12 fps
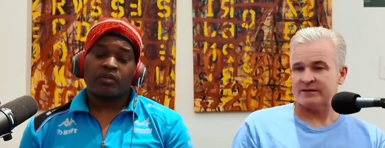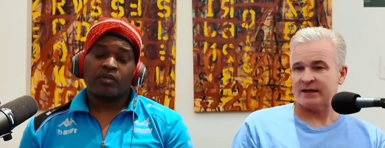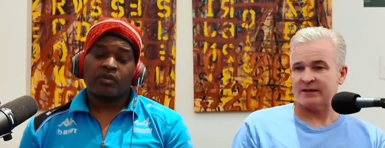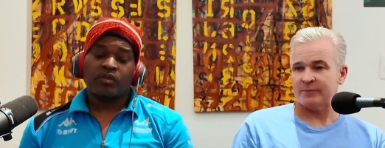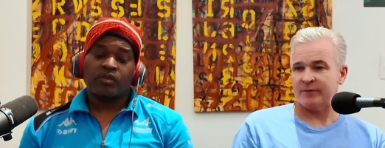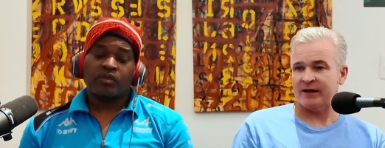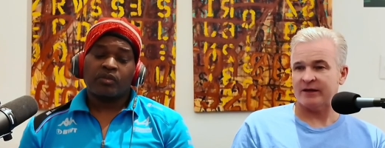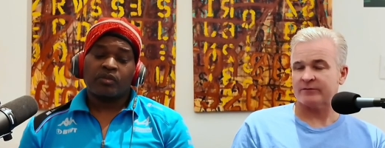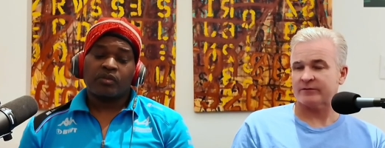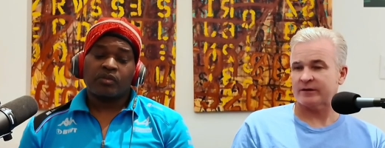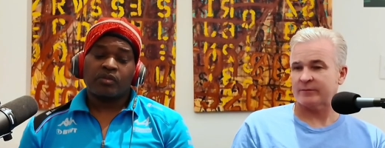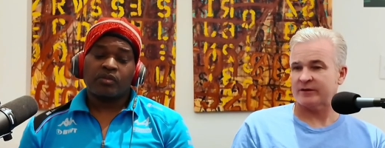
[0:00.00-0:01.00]
Speaker 1: got the
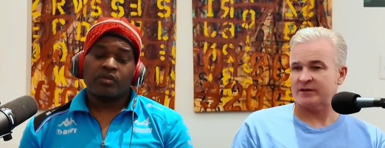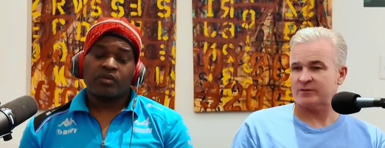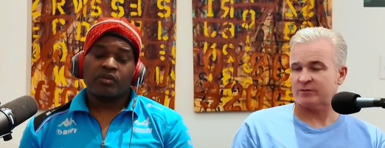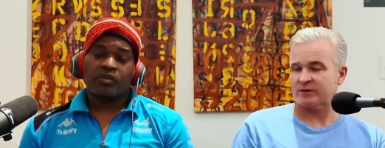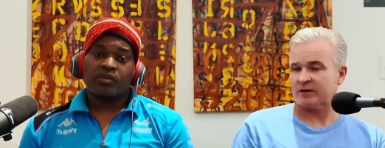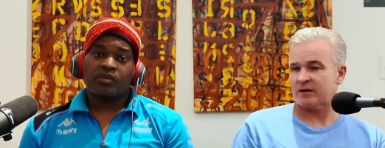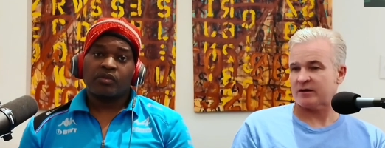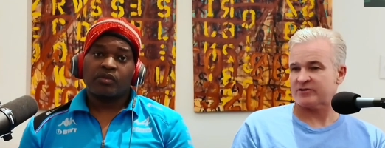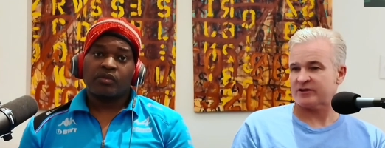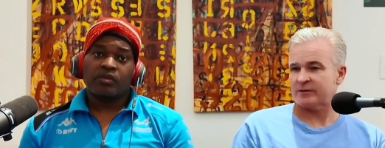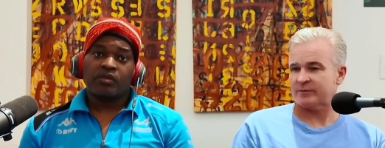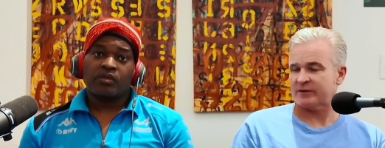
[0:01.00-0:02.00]
pedigree. I mean, he's won car
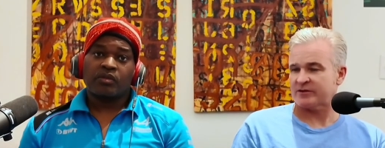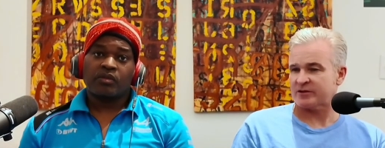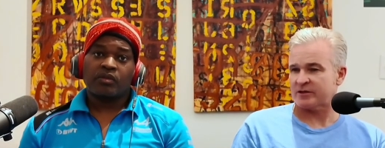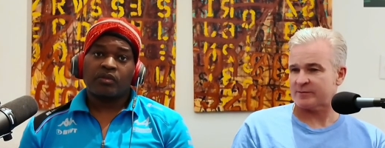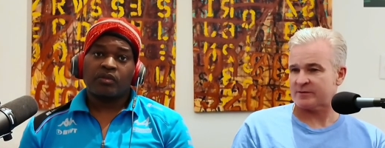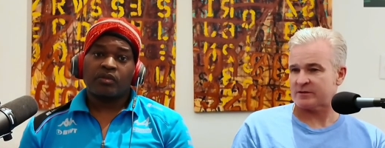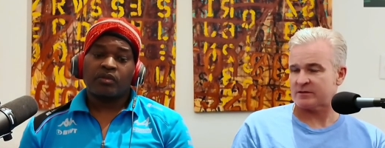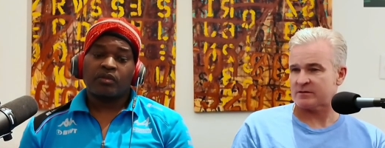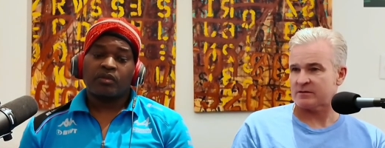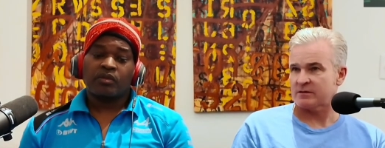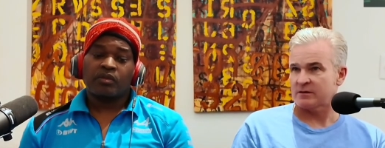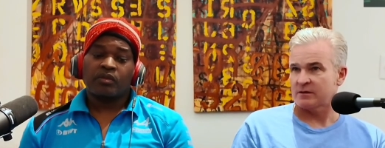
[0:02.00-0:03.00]
championships.
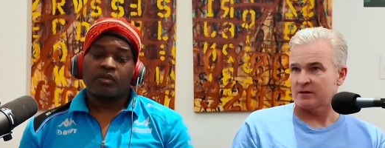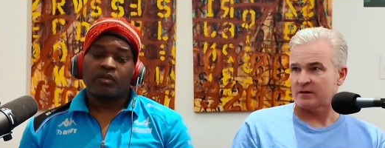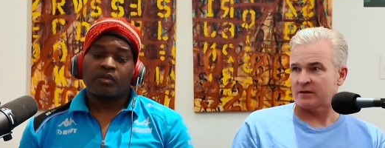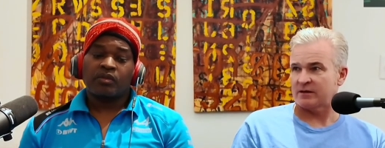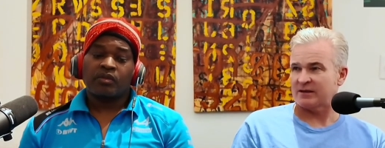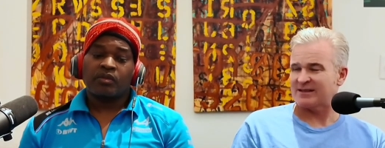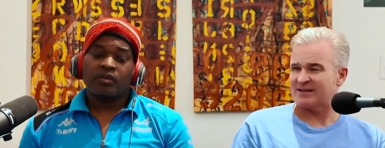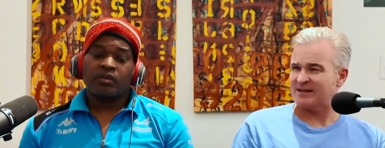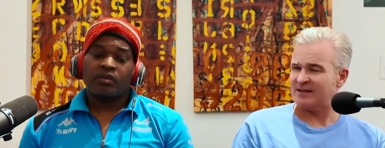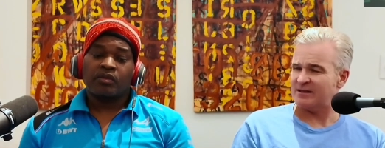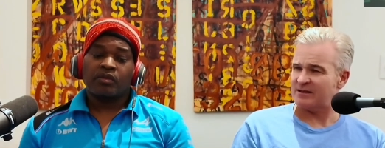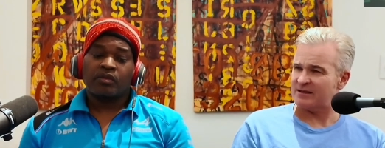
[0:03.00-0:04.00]
He's in,
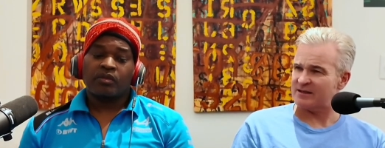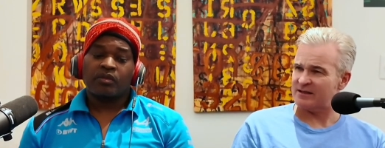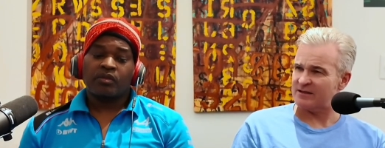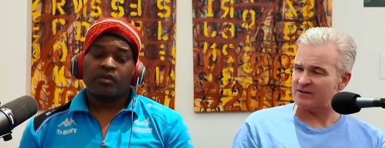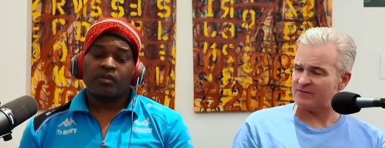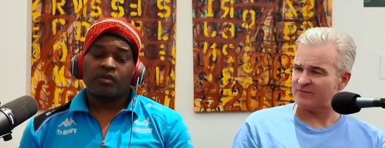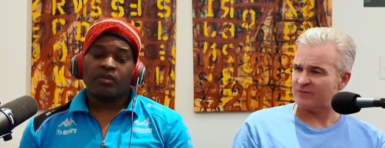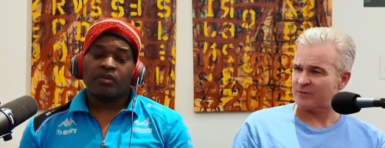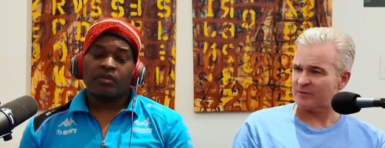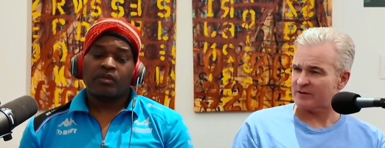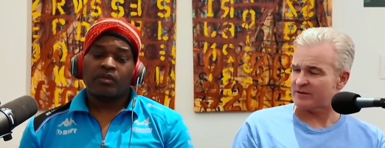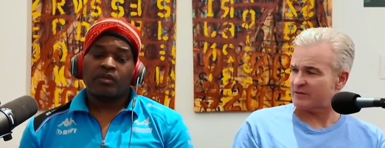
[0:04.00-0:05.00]
isn't he? Is he in
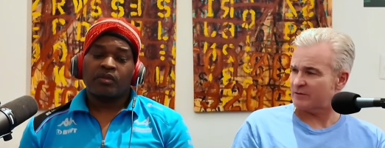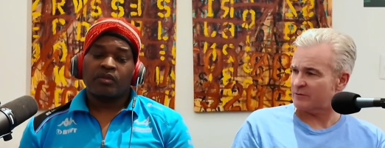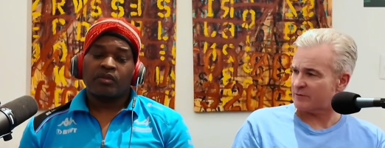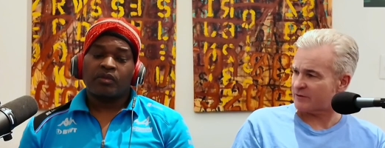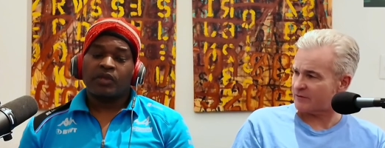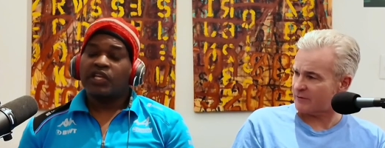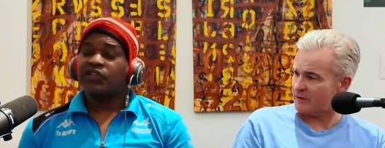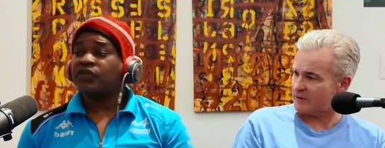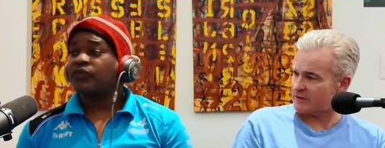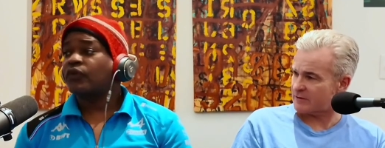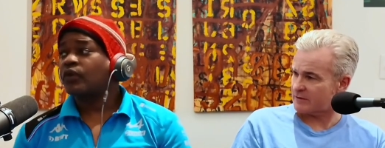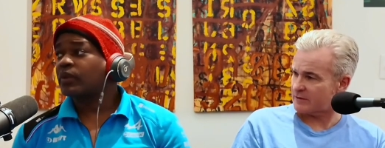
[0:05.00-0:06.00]
Formula Two or Three?
Speaker 2: He's
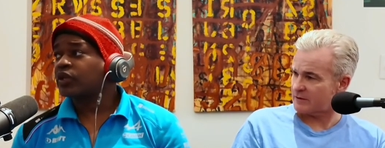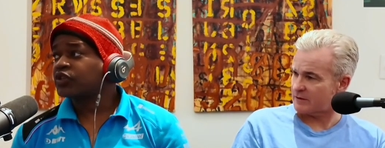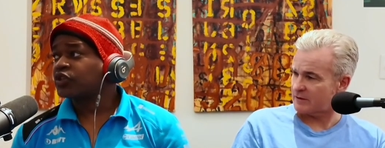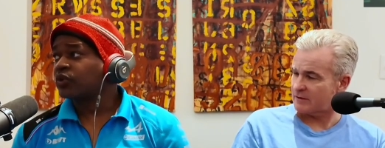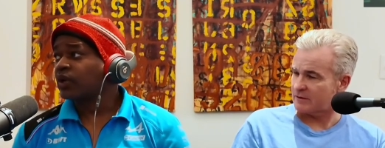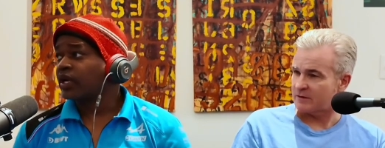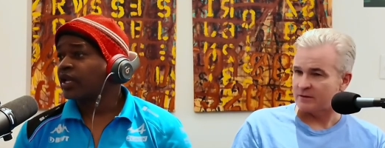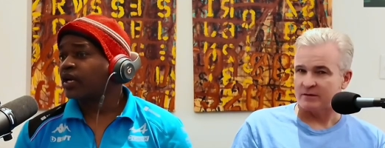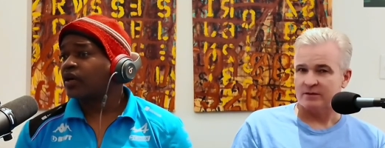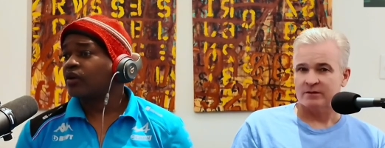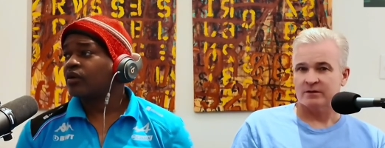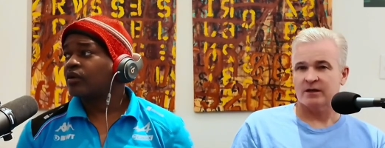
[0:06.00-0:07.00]
in Formula Two right
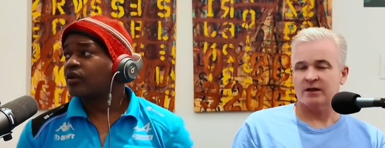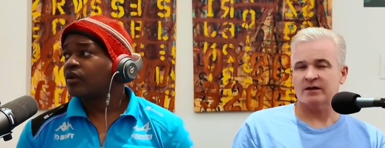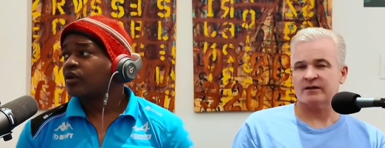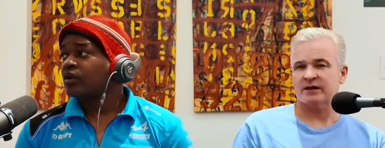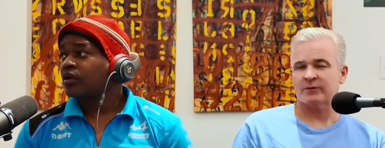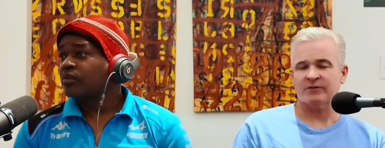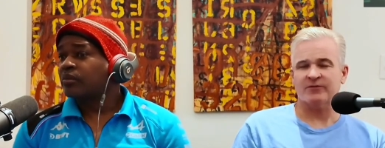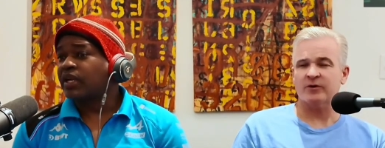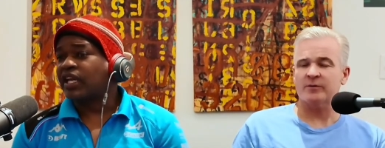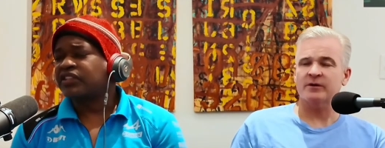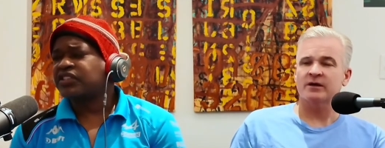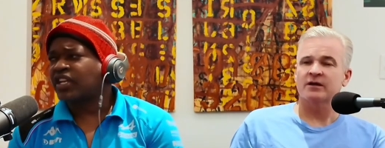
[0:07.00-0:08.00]
now. Oh, okay. Well,
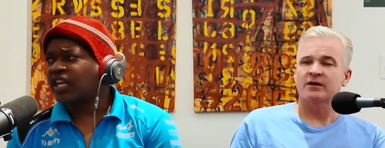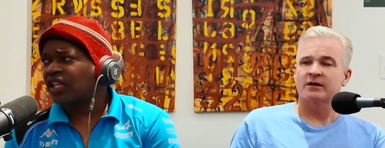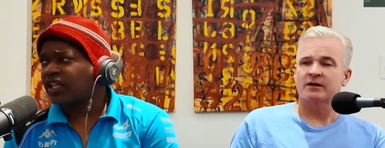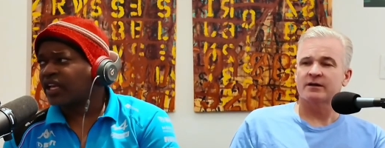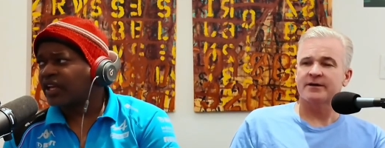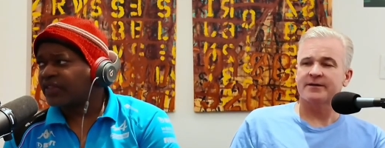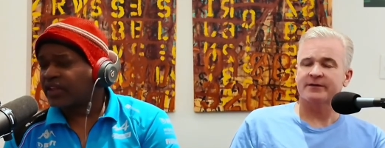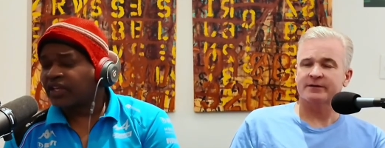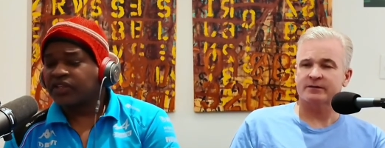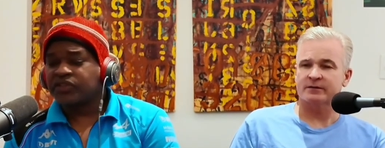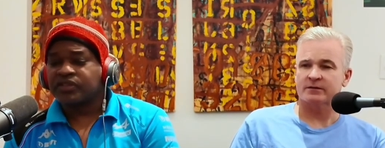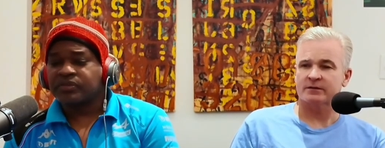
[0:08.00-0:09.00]
but Antonelli, I
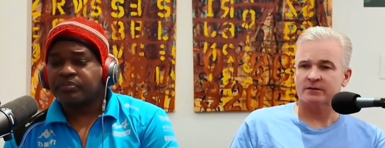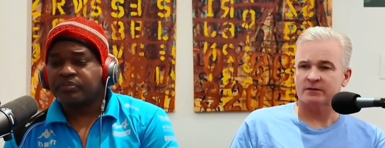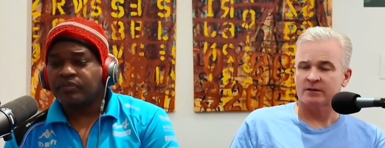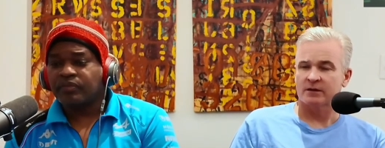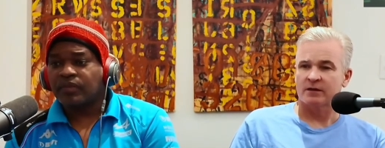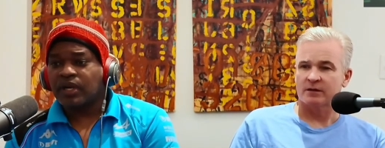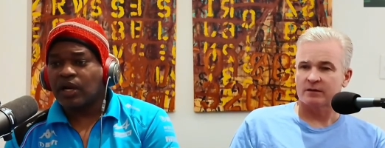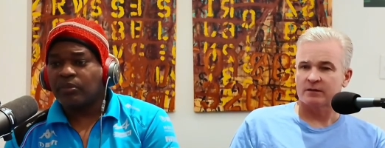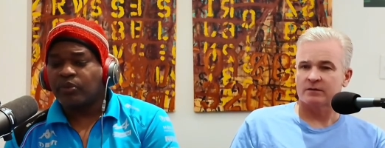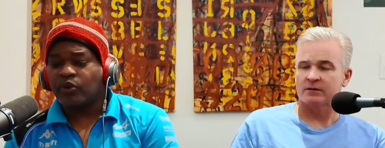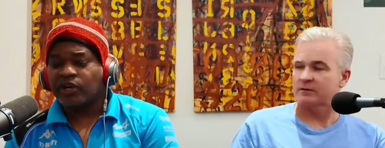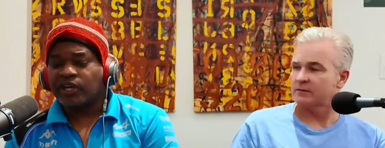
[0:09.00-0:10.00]
think, is
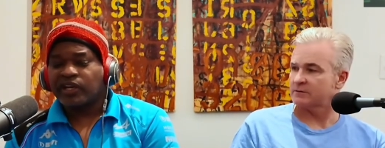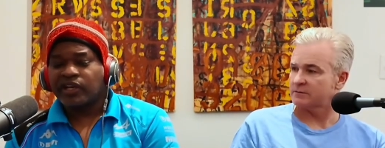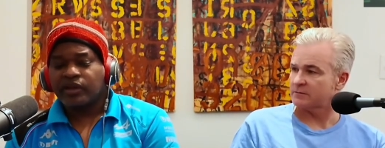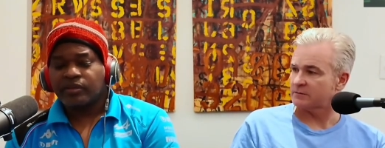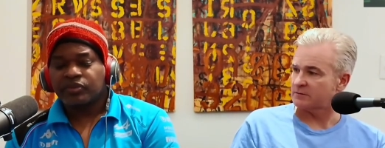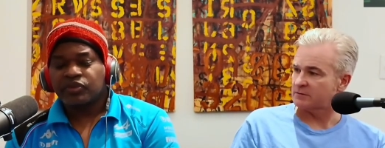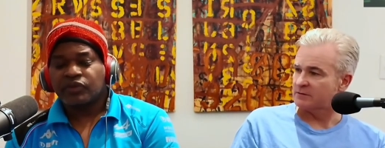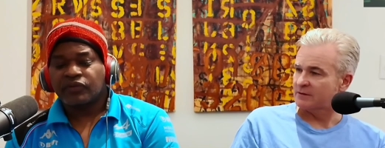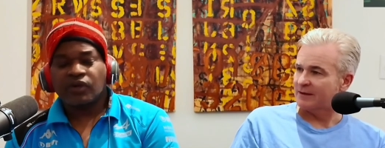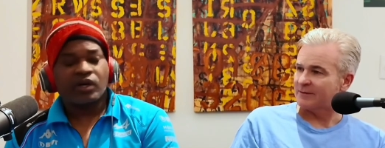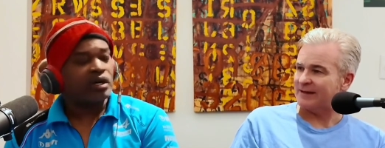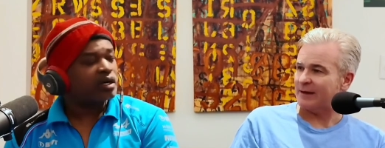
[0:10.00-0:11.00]
outpointing him so
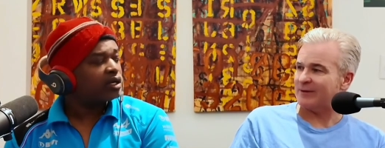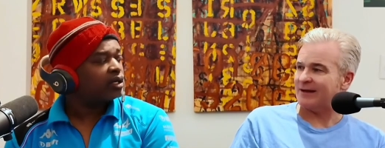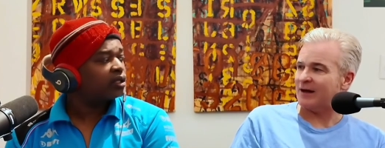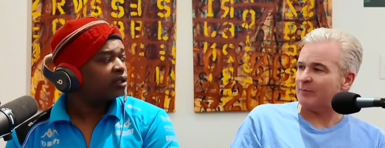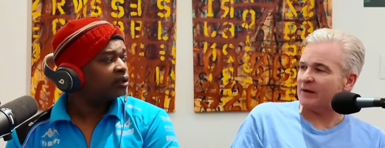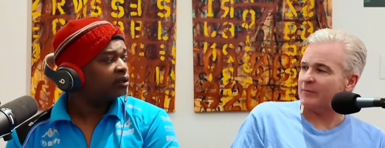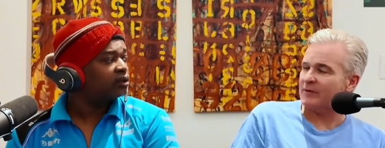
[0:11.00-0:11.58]
far.
Speaker 1: Yeah, but not by